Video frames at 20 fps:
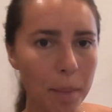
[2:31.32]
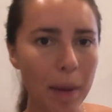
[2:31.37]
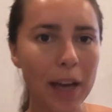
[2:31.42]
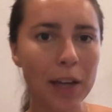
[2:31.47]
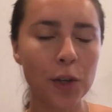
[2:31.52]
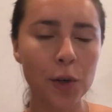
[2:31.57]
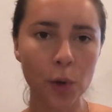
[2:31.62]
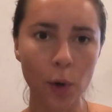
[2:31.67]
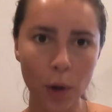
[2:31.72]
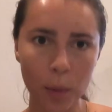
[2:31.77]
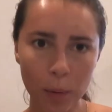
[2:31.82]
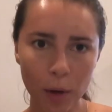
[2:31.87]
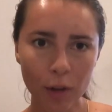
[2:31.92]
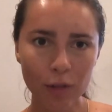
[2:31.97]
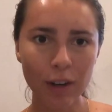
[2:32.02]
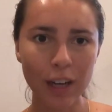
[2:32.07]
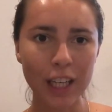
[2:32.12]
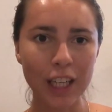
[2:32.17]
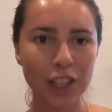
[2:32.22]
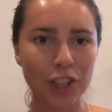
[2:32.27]
my normal
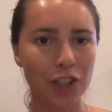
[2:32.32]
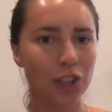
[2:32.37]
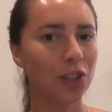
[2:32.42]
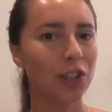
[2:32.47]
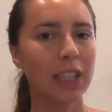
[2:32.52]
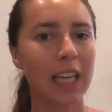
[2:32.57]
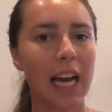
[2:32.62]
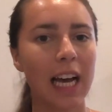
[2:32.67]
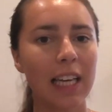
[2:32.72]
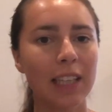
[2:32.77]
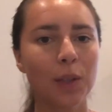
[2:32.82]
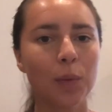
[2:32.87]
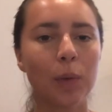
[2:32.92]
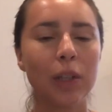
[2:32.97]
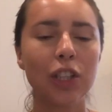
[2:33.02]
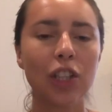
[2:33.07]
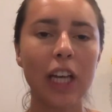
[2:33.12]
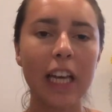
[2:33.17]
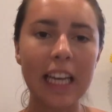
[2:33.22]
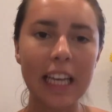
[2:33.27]
running shoe size,
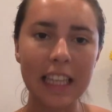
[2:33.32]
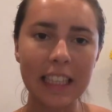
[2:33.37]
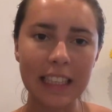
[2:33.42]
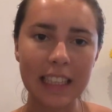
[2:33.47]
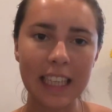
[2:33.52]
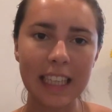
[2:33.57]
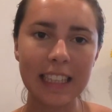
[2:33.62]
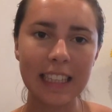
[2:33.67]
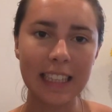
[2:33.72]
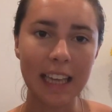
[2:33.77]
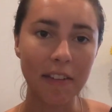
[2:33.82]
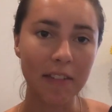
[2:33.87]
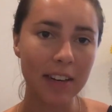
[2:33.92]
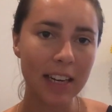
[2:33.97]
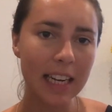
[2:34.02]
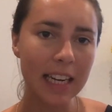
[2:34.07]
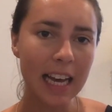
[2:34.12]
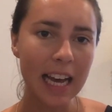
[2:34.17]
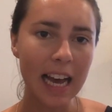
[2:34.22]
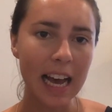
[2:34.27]
which is a
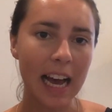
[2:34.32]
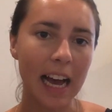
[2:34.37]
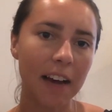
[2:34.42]
7.5,